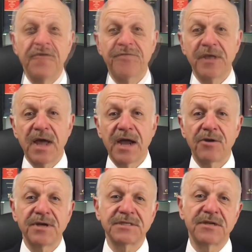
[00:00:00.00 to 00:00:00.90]
If the
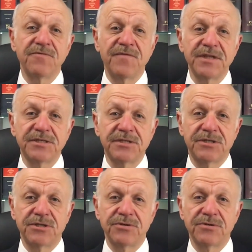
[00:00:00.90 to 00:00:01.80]
IRS
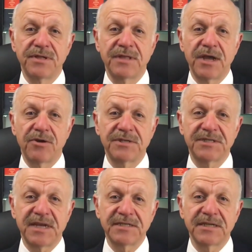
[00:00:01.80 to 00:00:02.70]
convinces you that they are
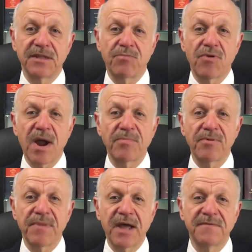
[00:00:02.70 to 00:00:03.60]
assessing the
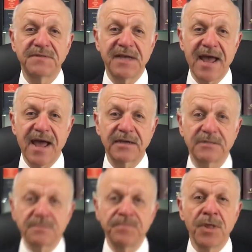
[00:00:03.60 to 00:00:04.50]
proper amount of
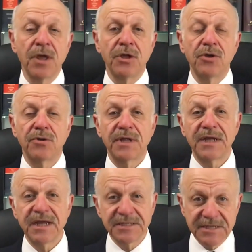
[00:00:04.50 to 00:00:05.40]
tax, you
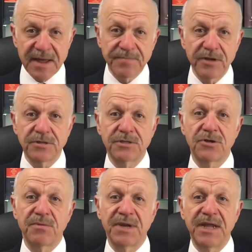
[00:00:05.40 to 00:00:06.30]
can accept their
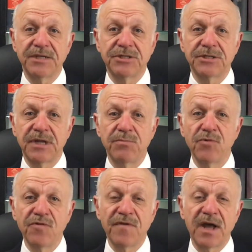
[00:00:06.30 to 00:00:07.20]
determination
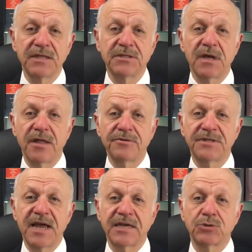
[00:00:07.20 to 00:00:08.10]
and move on to other
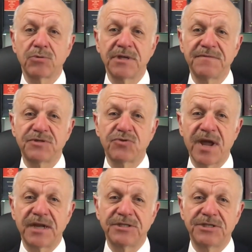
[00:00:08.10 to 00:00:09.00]
tax relief
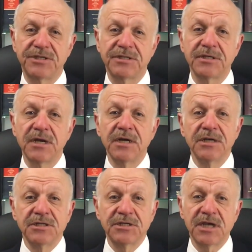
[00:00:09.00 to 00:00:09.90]
strategies,
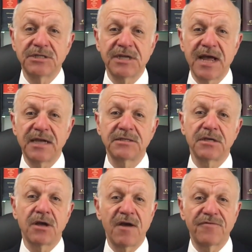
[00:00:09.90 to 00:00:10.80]
such
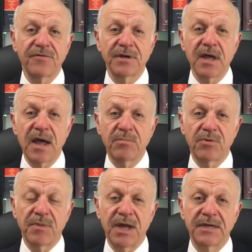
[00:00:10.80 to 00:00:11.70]
as an offer in
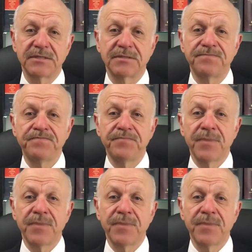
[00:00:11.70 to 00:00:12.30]
compromise.